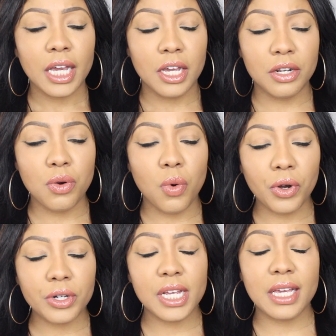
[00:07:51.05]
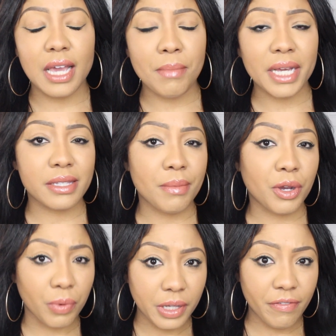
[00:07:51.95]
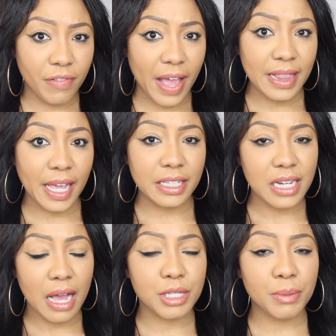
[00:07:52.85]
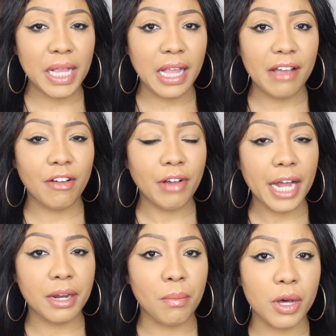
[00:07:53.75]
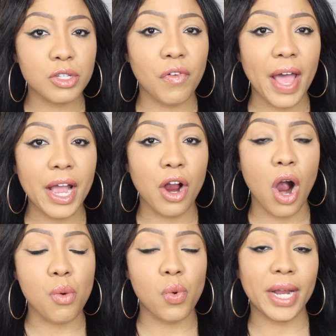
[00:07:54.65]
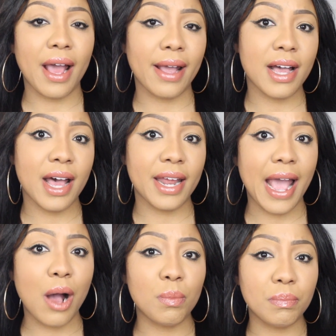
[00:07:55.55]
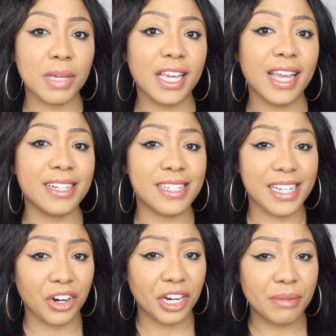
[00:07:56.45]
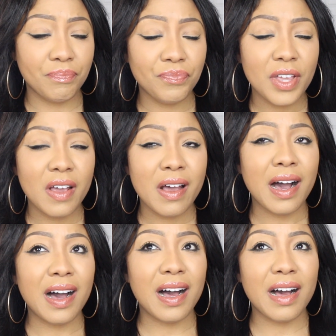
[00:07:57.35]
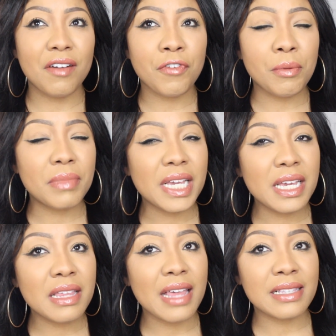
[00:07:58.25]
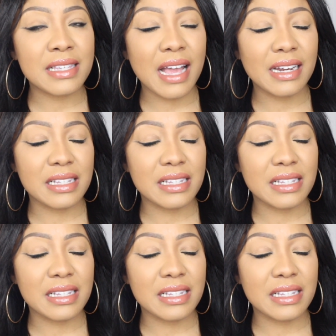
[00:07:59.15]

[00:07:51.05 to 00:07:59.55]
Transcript: in order to get my stomach really flat, like the times in my life I've gotten it most flat are when I cut out meat and dairy. For me, that's not